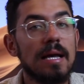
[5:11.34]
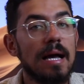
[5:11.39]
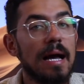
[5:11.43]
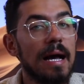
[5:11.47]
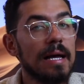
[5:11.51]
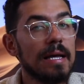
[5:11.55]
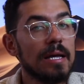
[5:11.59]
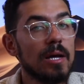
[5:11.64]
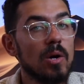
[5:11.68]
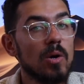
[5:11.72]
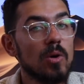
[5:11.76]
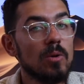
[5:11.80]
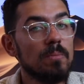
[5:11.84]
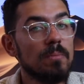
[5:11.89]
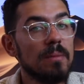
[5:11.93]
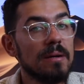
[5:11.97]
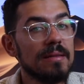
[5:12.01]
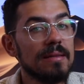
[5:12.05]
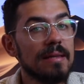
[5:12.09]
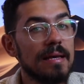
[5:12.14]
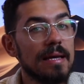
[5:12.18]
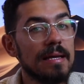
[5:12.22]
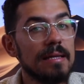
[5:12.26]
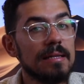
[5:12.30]
I hope by
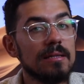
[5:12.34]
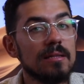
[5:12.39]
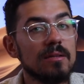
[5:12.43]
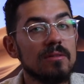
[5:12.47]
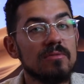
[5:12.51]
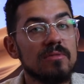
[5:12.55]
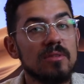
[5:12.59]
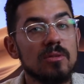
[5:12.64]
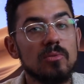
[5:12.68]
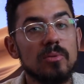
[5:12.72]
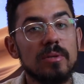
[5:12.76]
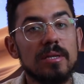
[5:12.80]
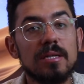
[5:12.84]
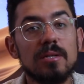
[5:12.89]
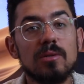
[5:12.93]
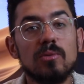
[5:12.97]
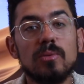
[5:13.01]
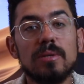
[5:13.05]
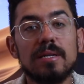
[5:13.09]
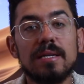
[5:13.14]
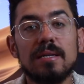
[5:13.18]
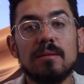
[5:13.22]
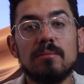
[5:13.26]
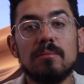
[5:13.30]
the end of the week
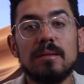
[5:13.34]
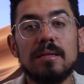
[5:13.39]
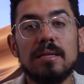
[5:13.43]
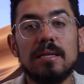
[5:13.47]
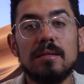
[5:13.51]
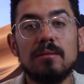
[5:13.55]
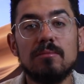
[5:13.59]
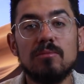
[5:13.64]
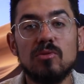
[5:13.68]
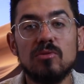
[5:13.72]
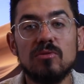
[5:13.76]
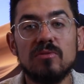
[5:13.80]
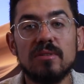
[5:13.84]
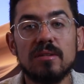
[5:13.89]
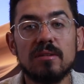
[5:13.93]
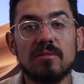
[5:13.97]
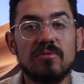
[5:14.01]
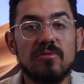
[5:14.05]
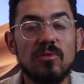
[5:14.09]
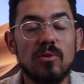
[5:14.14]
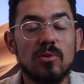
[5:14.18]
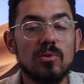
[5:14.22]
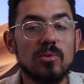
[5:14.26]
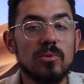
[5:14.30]
we can begin moving
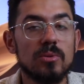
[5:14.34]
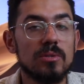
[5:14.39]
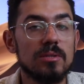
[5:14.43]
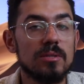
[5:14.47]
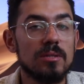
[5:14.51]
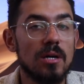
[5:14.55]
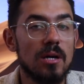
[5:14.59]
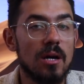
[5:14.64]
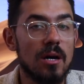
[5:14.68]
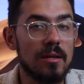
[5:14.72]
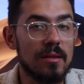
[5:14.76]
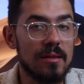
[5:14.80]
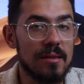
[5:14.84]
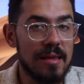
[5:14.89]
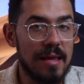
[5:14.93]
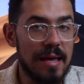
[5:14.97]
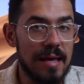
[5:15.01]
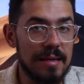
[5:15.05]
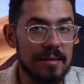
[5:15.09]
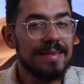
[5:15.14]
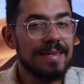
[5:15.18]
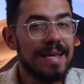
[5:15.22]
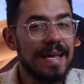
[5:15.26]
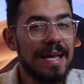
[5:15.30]
forward on
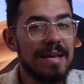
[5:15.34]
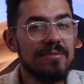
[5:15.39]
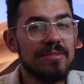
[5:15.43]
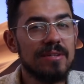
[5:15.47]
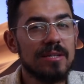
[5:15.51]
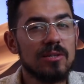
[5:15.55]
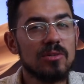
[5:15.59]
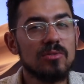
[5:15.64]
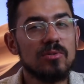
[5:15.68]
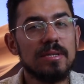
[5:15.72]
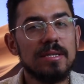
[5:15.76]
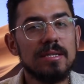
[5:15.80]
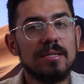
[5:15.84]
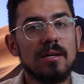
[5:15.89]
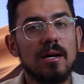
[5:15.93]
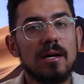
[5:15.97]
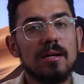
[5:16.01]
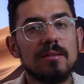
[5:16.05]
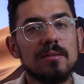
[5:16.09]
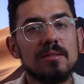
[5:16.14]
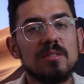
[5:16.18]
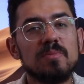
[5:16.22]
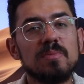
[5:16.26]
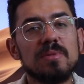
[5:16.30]
that." They haven't agreed
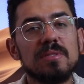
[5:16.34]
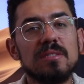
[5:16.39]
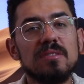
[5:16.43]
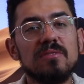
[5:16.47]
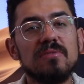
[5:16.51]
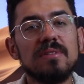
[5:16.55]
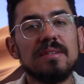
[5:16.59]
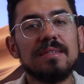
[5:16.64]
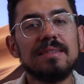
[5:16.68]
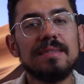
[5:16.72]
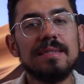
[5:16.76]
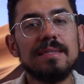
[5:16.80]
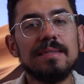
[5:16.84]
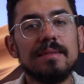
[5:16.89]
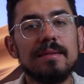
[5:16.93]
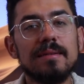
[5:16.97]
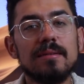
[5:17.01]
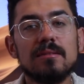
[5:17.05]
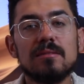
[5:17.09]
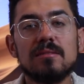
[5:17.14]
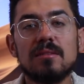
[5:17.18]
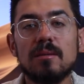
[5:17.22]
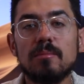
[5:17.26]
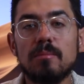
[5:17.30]
on the specific
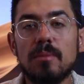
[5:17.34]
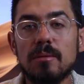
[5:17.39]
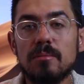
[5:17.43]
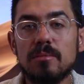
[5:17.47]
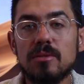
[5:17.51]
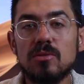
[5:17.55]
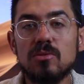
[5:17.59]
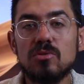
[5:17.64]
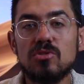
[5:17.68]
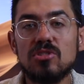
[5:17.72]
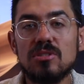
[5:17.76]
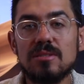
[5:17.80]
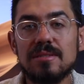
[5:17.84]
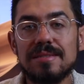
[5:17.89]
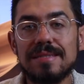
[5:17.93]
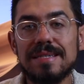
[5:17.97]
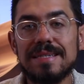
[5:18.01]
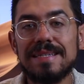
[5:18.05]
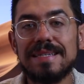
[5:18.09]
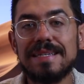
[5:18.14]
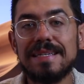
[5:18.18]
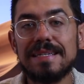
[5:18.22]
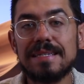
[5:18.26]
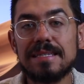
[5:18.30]
details, but Mnuchin
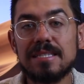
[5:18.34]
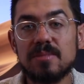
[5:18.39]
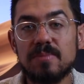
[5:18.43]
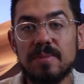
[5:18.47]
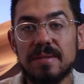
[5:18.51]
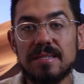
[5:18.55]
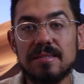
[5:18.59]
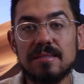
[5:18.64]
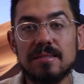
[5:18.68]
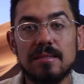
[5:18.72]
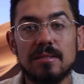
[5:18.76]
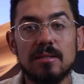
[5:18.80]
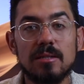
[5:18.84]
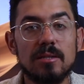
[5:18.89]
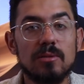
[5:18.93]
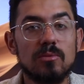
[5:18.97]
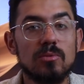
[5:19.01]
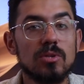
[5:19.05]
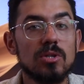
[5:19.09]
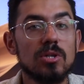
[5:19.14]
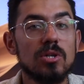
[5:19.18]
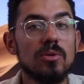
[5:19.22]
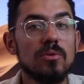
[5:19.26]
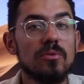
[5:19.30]
said he expects it
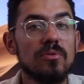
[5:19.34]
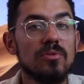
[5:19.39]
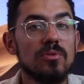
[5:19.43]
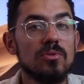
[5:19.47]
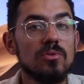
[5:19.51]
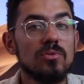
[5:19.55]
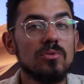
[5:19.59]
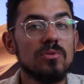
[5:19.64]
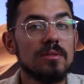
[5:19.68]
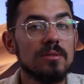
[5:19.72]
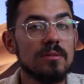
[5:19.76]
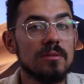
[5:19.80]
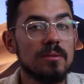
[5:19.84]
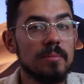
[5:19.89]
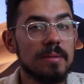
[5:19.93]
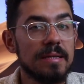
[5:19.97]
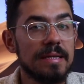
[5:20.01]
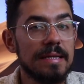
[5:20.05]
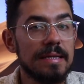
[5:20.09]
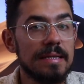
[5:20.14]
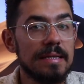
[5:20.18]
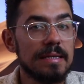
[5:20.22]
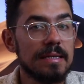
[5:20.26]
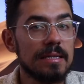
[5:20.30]
will go through to the
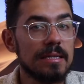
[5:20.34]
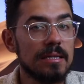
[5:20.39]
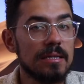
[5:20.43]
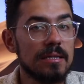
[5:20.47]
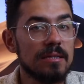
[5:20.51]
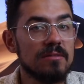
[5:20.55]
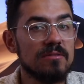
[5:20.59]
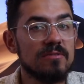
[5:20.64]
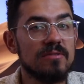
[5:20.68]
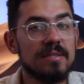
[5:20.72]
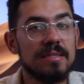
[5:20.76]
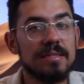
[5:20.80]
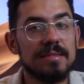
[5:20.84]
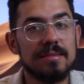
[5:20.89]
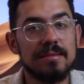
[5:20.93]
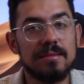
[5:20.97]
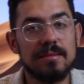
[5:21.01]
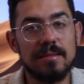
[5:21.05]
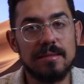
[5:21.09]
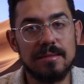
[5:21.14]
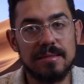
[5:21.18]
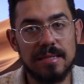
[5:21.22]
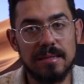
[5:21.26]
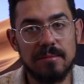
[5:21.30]
beginning of
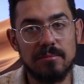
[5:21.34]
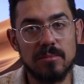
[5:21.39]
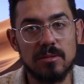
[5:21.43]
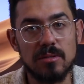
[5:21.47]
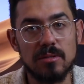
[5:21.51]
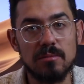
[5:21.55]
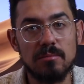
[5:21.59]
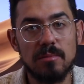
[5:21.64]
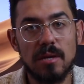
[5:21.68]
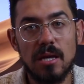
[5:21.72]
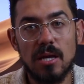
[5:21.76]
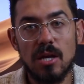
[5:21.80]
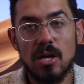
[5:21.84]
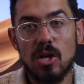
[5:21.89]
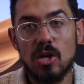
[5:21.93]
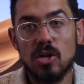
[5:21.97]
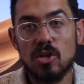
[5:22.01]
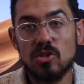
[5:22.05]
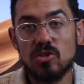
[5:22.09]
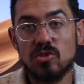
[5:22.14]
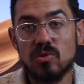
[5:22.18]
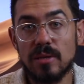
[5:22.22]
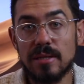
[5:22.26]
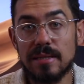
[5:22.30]
December.
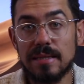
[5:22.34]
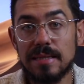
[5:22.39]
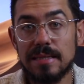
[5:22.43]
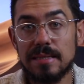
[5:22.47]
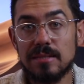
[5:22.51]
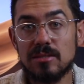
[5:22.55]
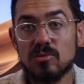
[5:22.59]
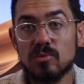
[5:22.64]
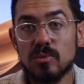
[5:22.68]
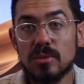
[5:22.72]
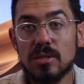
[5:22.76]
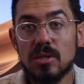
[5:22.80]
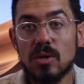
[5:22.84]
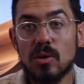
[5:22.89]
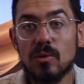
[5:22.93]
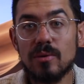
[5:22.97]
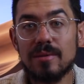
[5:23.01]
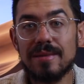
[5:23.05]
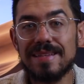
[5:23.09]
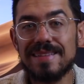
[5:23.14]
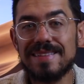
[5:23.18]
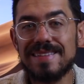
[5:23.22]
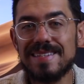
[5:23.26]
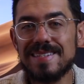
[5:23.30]
So at least we know
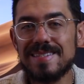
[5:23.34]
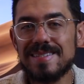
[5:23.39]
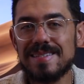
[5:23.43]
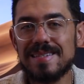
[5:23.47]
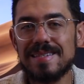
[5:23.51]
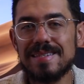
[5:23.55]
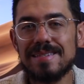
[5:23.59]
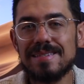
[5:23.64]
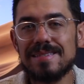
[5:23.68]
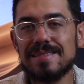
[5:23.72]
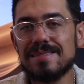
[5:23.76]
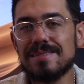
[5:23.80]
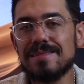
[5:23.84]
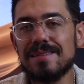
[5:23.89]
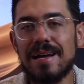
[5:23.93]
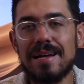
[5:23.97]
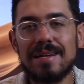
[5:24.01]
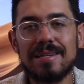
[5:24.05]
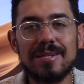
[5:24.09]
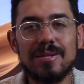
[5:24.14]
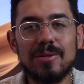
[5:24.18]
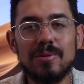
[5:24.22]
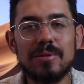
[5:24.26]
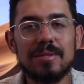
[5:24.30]
that this is
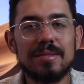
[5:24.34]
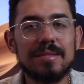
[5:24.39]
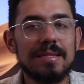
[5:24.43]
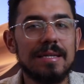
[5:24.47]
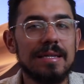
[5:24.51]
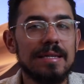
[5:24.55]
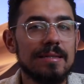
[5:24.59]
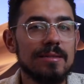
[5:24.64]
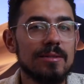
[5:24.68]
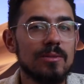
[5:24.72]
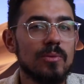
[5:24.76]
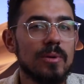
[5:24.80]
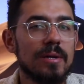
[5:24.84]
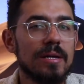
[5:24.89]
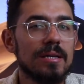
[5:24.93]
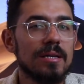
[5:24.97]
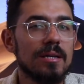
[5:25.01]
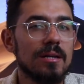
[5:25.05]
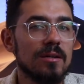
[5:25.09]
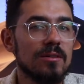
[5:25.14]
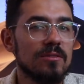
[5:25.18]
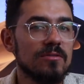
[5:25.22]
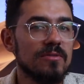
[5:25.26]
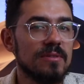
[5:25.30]
not going to get in the way
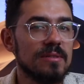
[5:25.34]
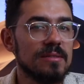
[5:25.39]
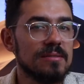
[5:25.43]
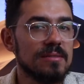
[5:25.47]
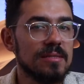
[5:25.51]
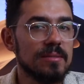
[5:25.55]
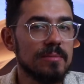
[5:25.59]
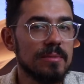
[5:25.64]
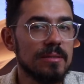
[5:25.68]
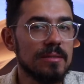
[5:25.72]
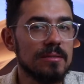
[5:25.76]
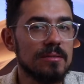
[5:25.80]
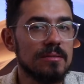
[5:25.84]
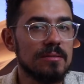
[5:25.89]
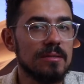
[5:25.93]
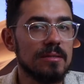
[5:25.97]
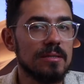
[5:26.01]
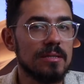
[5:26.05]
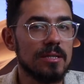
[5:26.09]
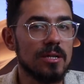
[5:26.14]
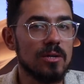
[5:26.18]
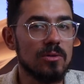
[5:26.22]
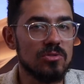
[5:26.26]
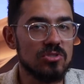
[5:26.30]
of stimulus
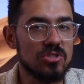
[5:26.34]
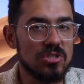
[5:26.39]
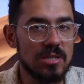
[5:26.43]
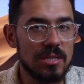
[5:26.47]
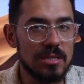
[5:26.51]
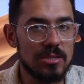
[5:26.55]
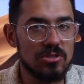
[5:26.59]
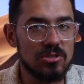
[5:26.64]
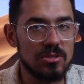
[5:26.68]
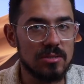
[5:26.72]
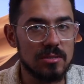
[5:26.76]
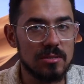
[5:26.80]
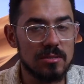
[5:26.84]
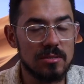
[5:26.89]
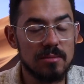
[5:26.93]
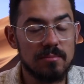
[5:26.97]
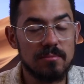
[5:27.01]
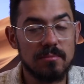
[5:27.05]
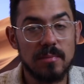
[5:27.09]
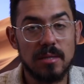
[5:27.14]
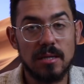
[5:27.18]
negotiations.